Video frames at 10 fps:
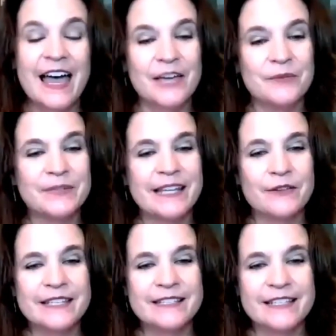I would now
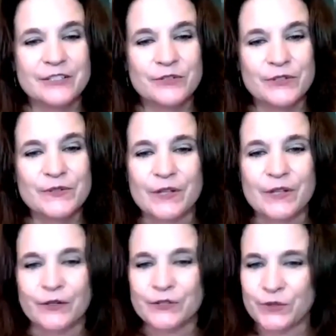like to introduce
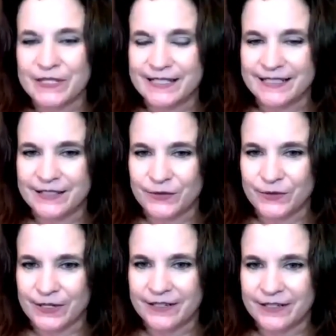Dr. Christine
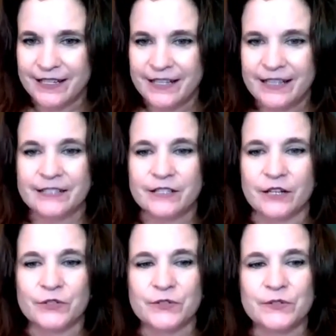Suter. Dr.